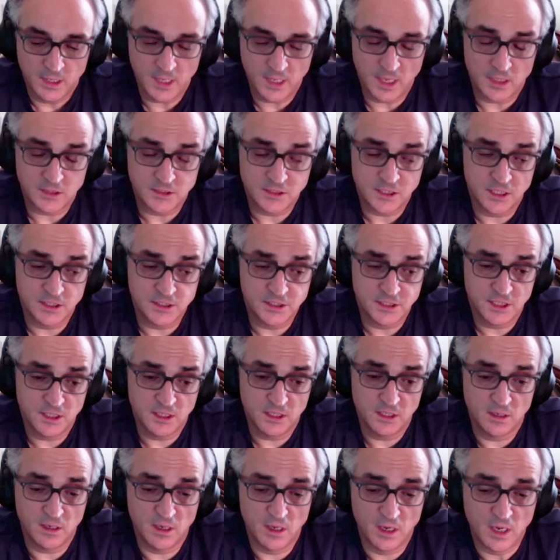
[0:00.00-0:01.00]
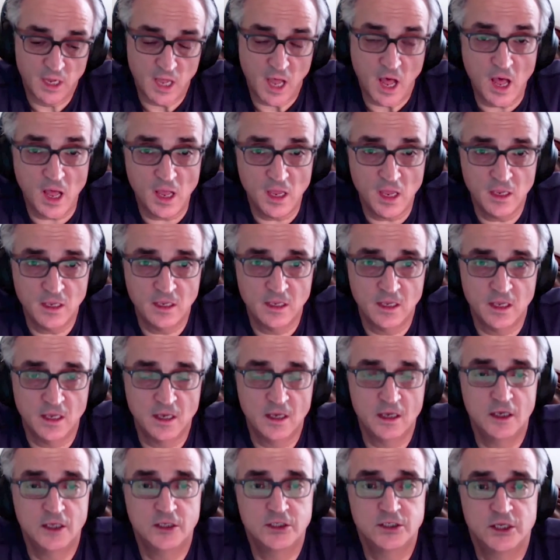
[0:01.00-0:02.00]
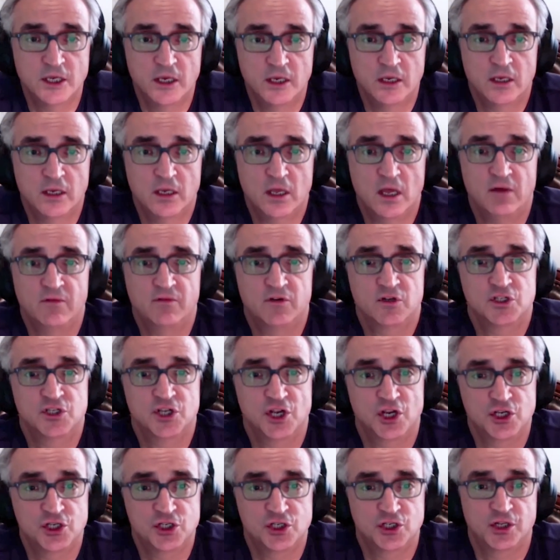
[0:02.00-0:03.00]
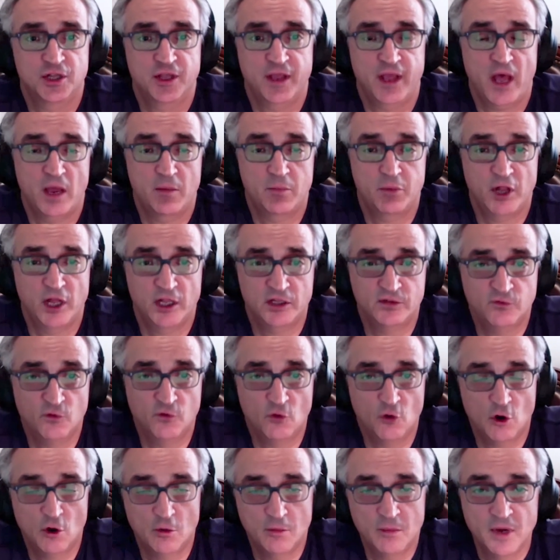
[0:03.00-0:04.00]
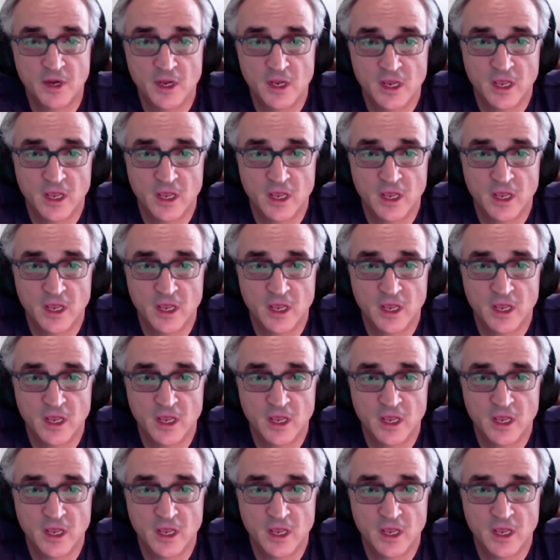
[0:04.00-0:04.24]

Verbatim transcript: Yes, it's a uh, Kai is a conversational AI platform.